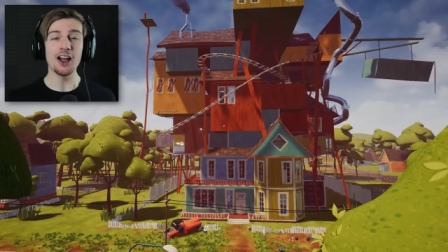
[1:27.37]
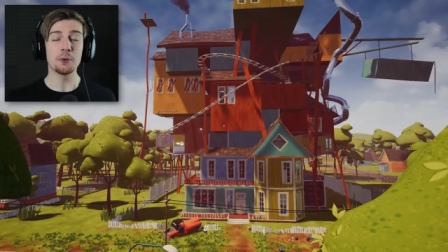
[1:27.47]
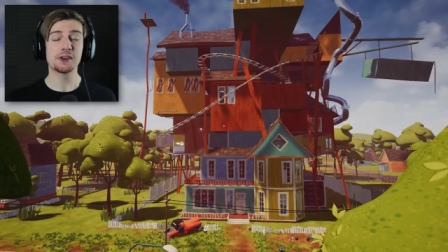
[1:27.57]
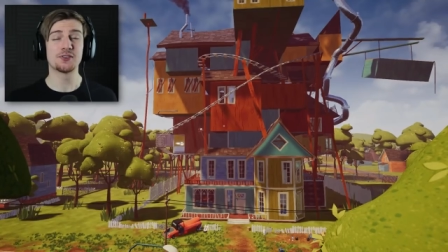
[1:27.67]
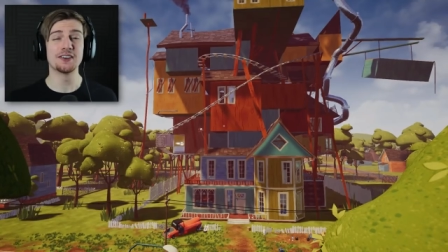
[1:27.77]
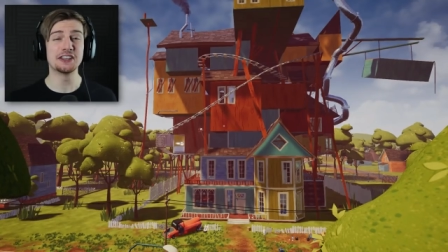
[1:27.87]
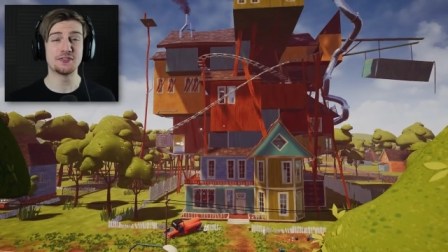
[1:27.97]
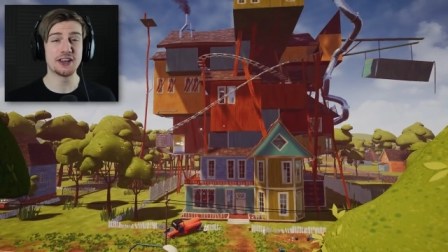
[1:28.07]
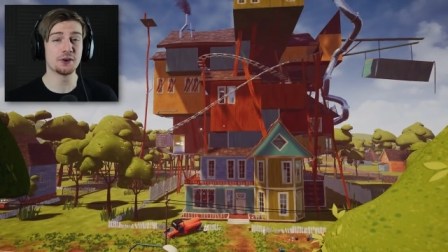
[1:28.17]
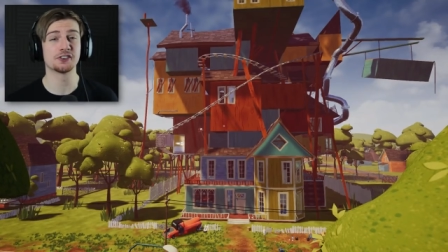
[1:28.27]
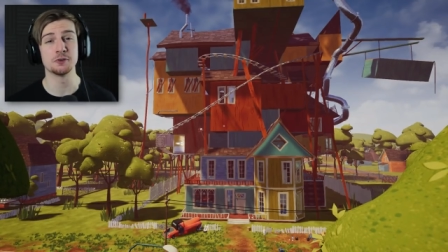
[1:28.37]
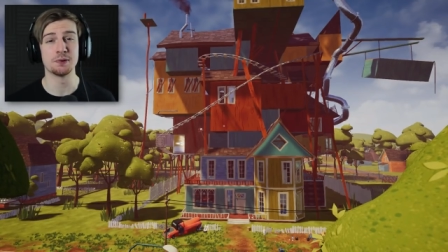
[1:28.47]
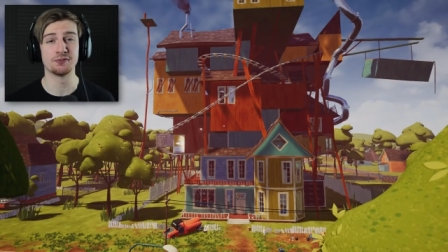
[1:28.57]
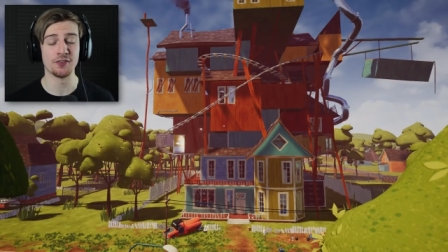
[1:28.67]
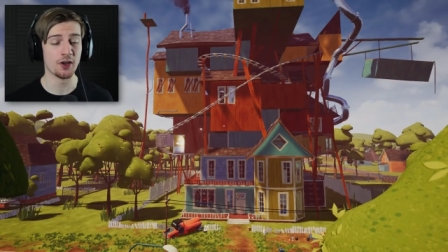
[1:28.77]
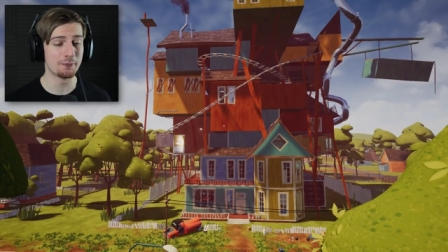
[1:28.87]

I always find these videos super fun though,